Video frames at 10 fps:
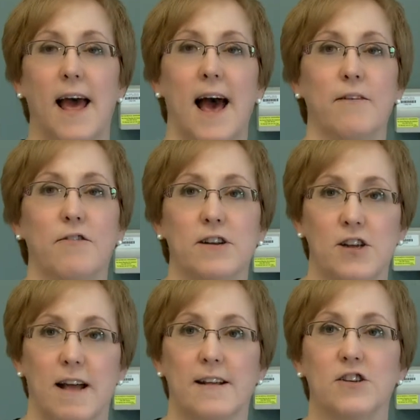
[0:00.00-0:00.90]
after a
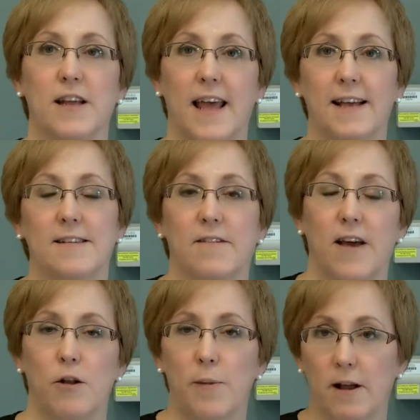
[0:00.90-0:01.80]
challenge in case they've
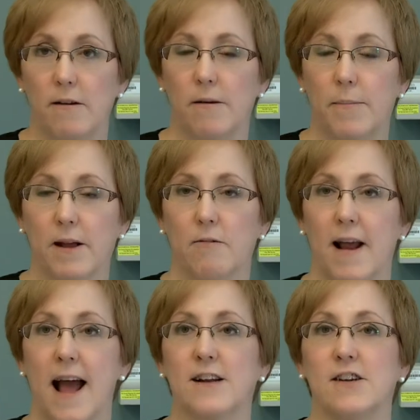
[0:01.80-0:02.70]
had a bigger
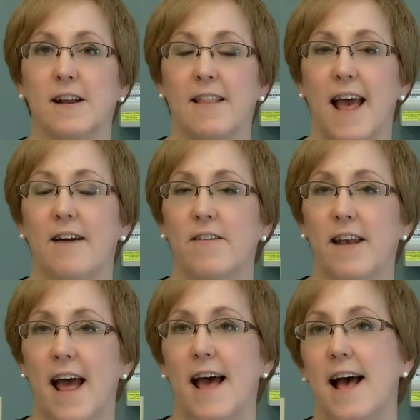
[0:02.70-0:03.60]
reaction and they have
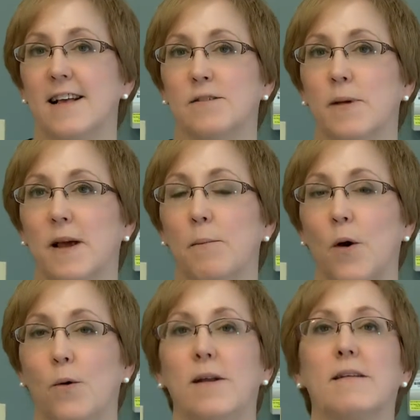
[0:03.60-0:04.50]
an asthma
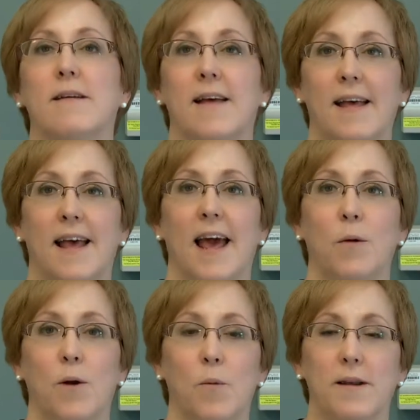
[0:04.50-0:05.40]
component,
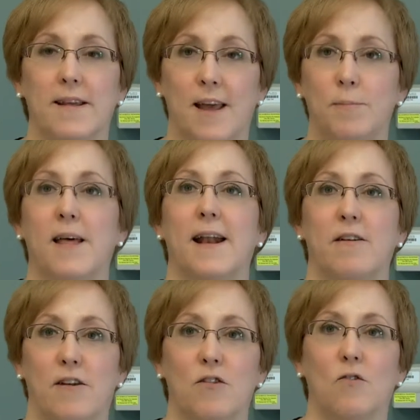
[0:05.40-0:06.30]
and we want to keep that
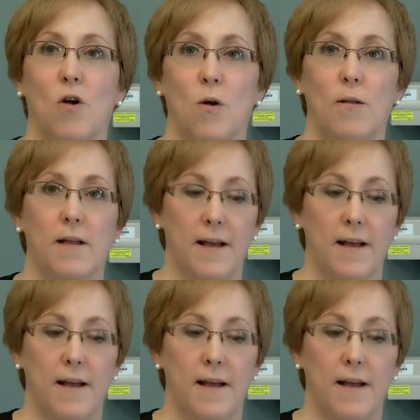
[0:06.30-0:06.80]
under control.